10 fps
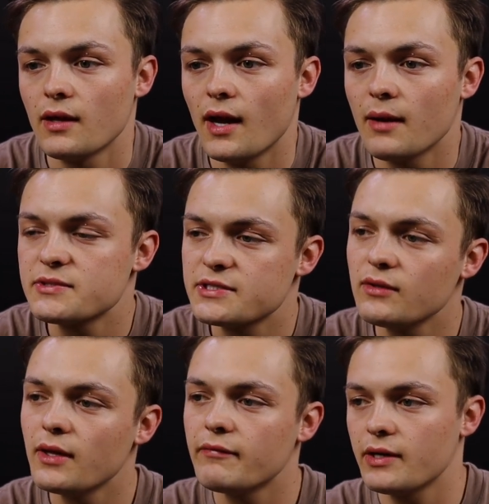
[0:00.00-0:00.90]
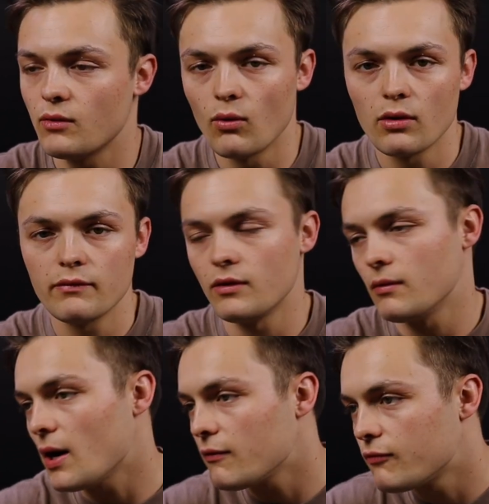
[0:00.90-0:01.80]
I'm still living in Oroville,
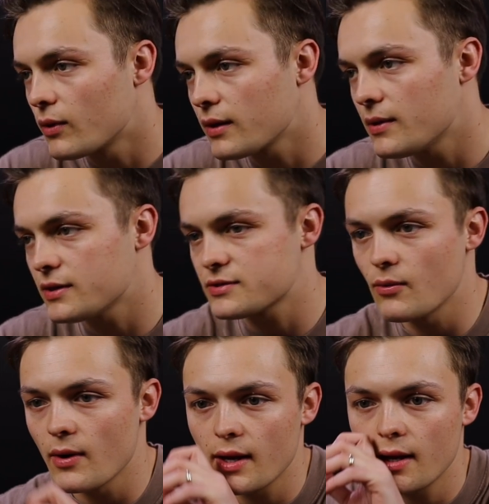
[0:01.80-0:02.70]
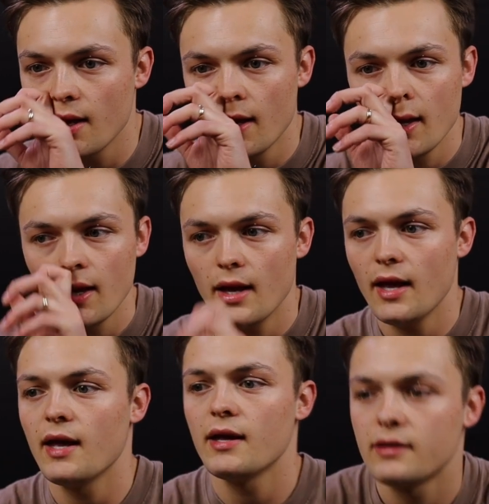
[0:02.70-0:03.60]
about 40 minutes away,
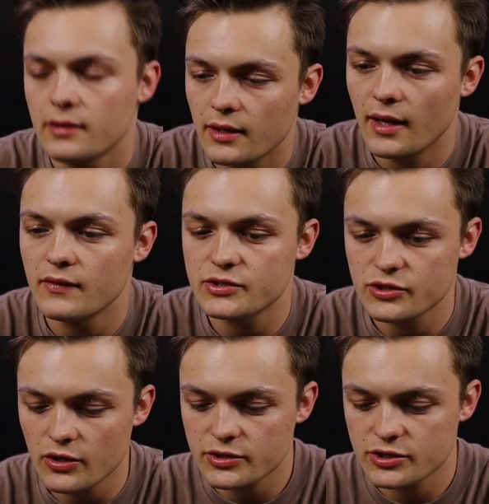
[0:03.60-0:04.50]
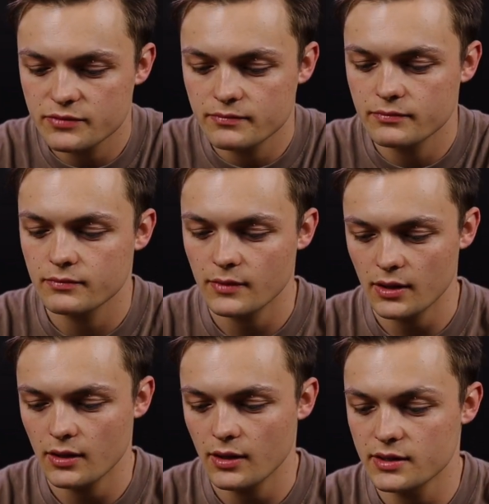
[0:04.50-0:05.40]
and the church
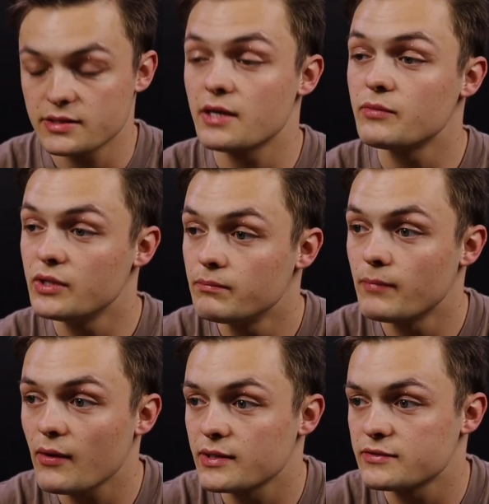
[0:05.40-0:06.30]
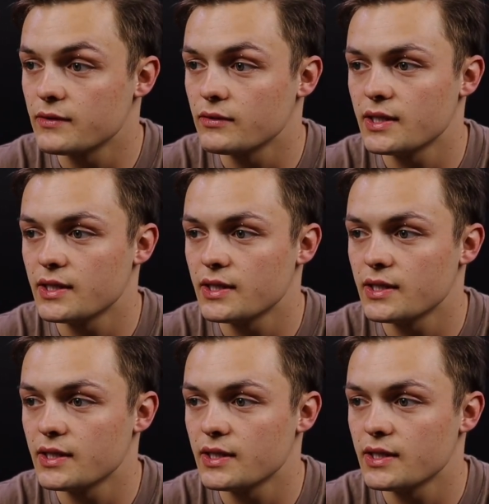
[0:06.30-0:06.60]
is in Marysville.